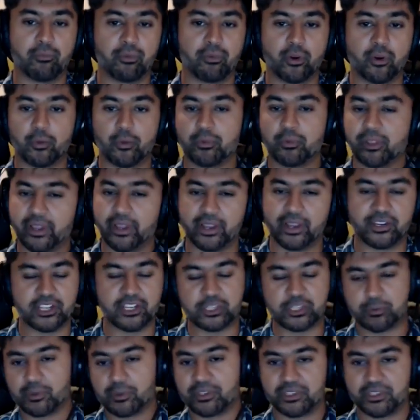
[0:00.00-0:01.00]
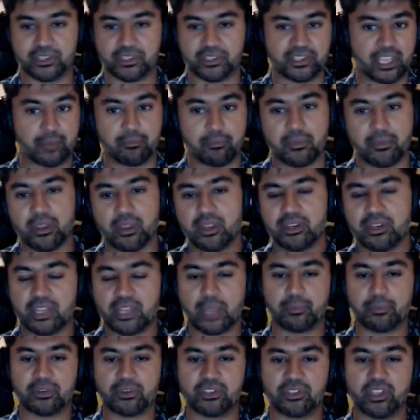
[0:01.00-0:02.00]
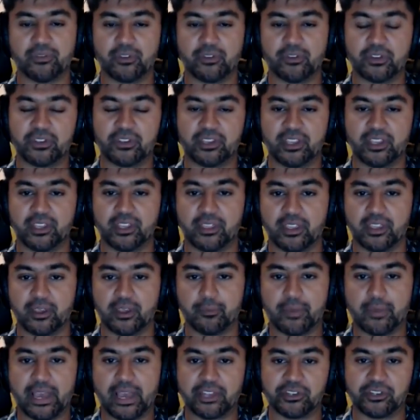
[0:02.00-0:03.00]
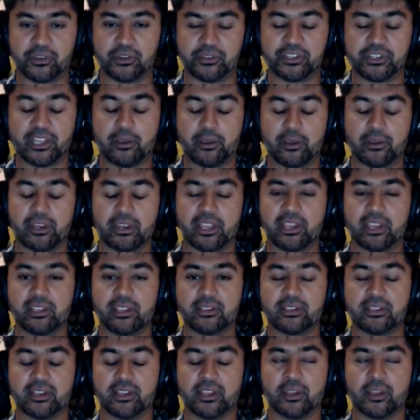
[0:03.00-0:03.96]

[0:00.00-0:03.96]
pro play adjustments, the same type of stuff you see in the patch notes nowadays.